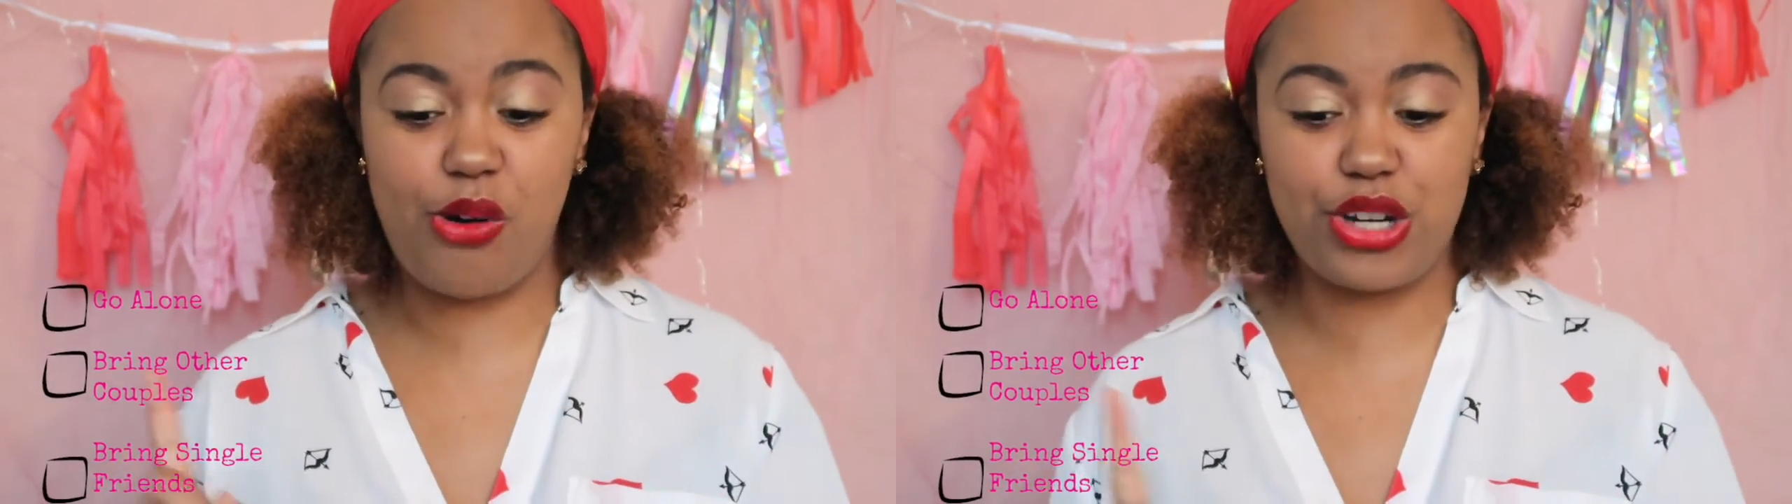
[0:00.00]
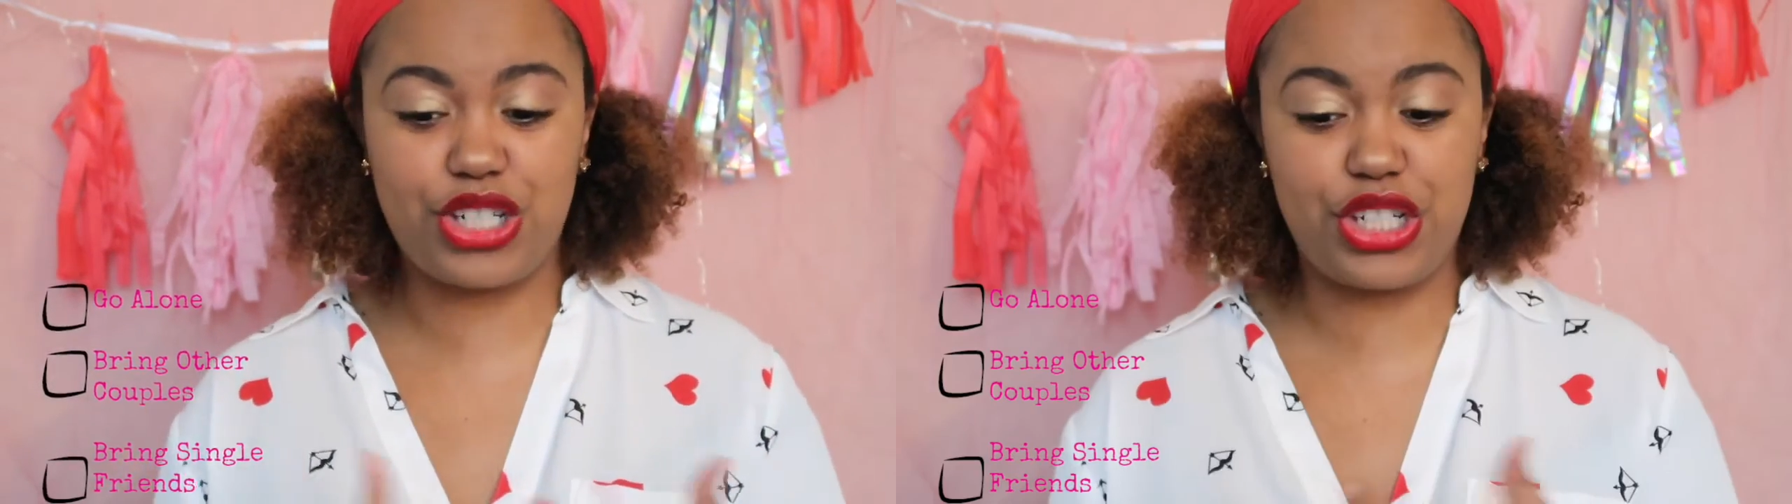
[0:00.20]

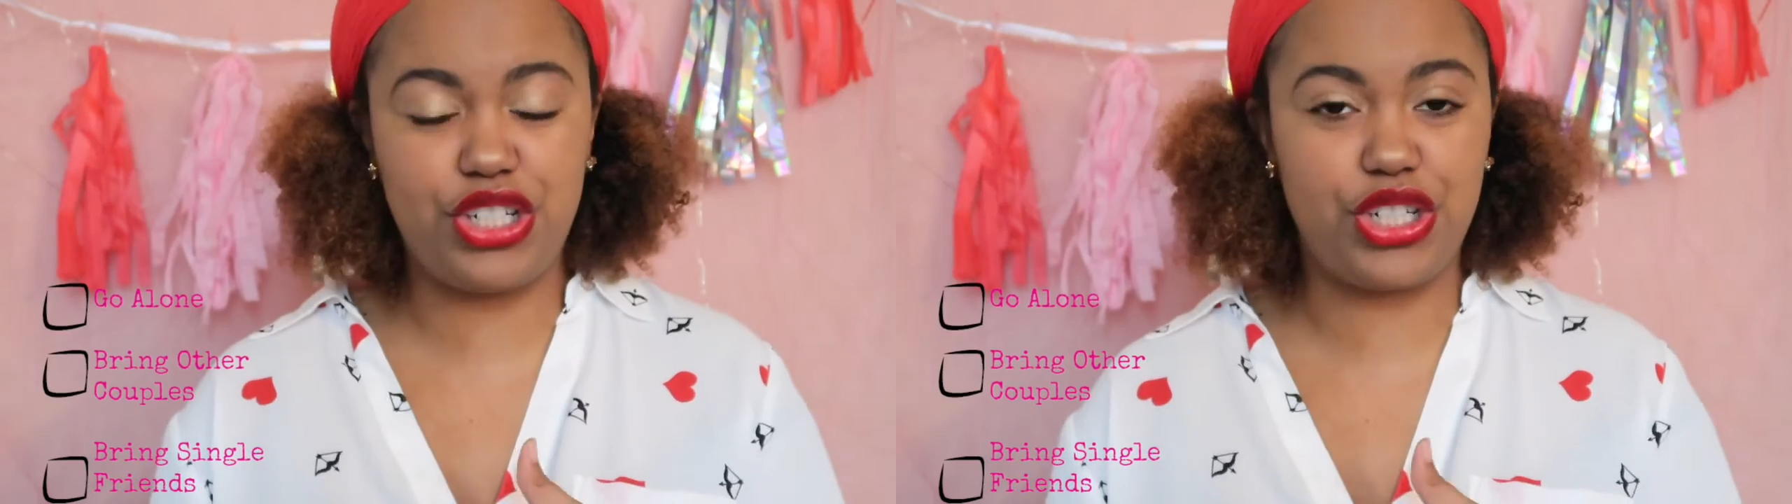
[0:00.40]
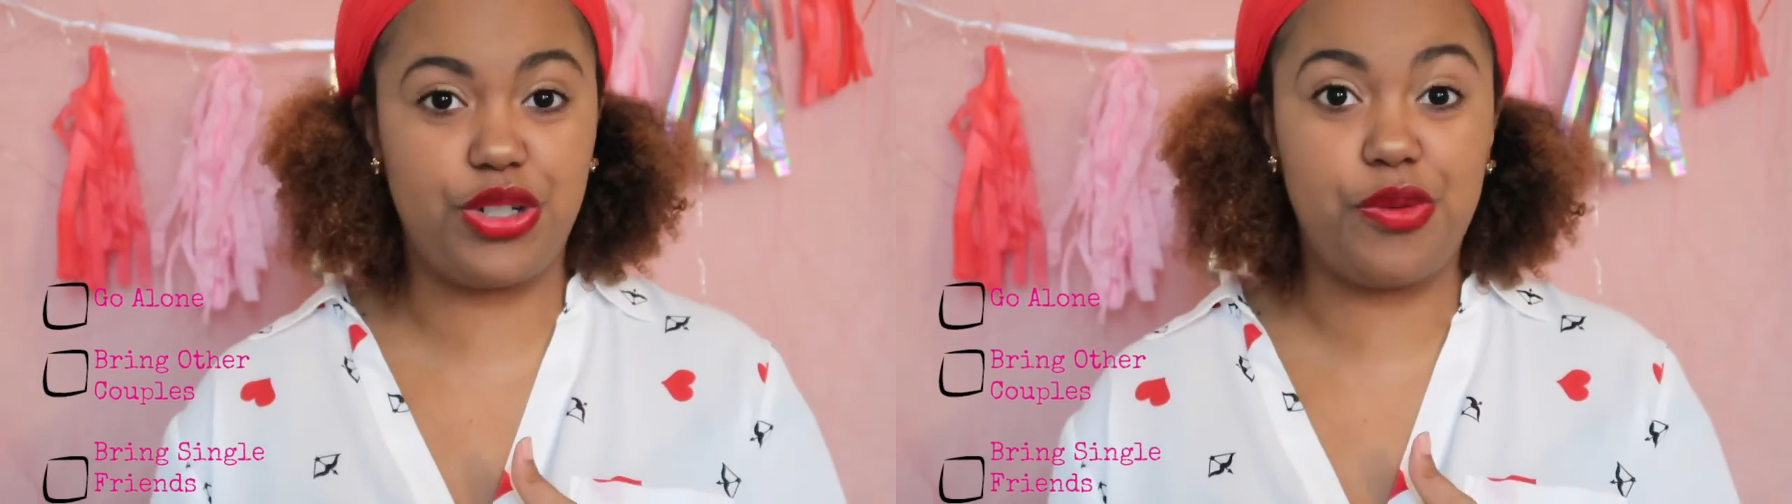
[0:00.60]
Or
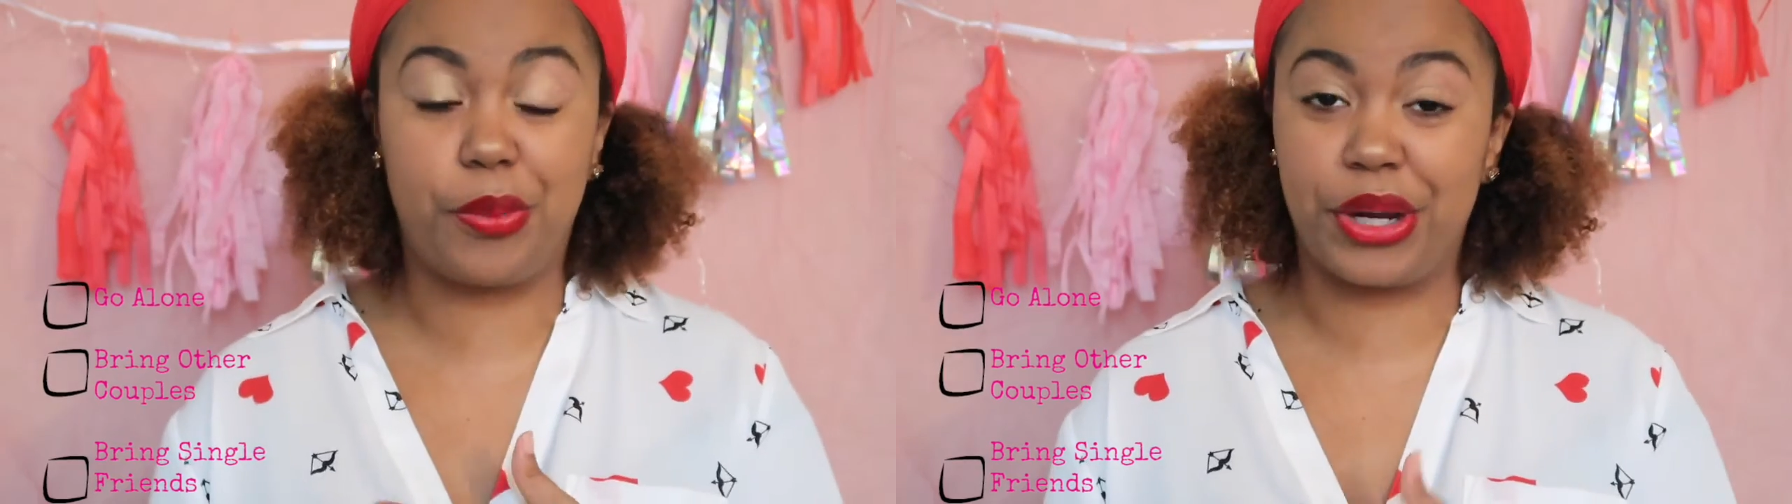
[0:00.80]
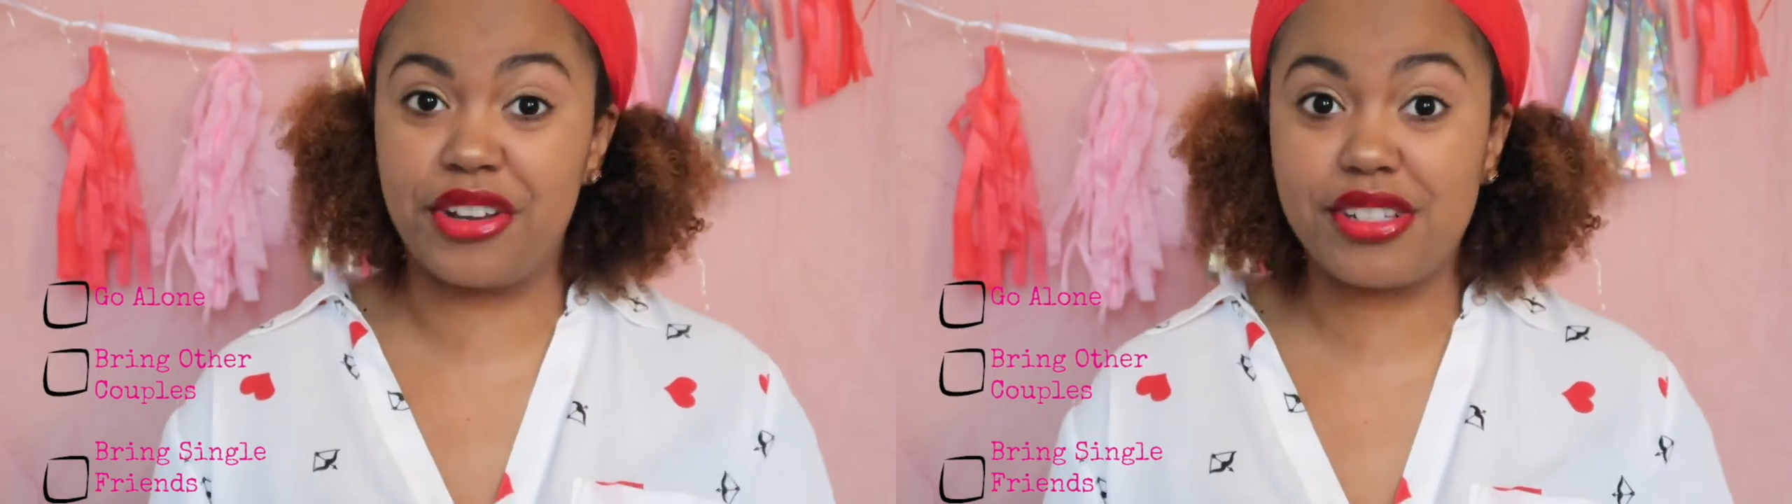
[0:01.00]
should you
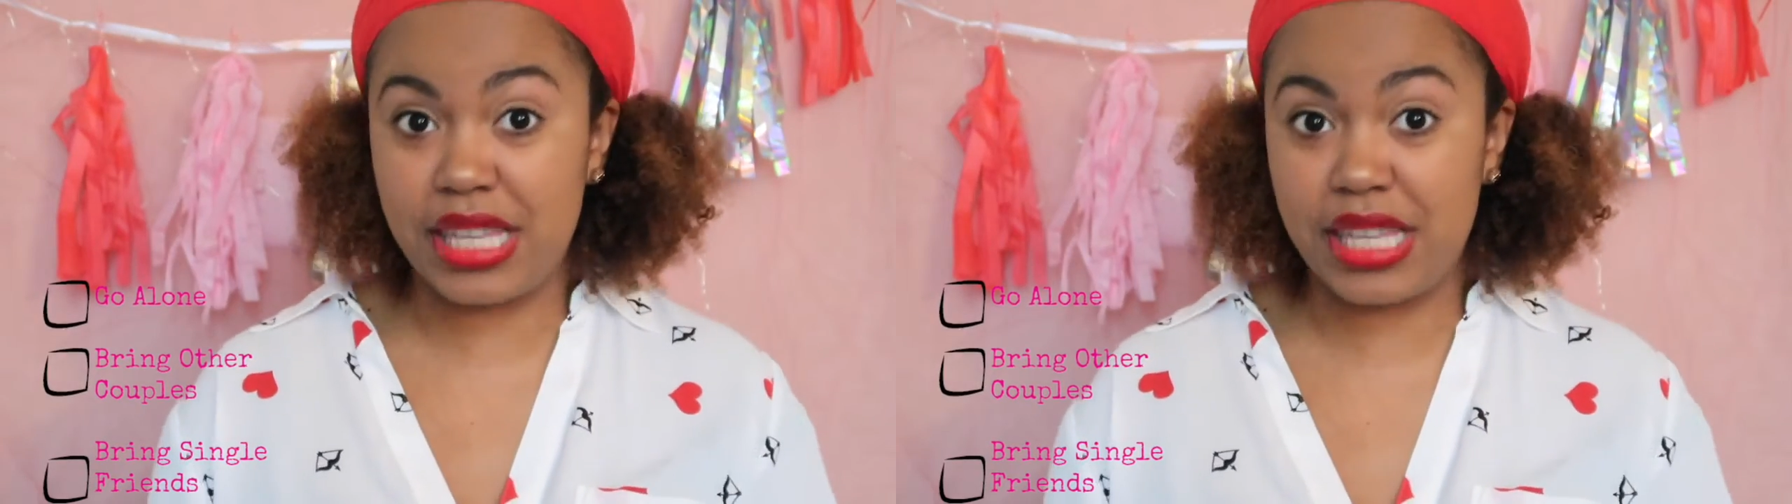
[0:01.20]
bring your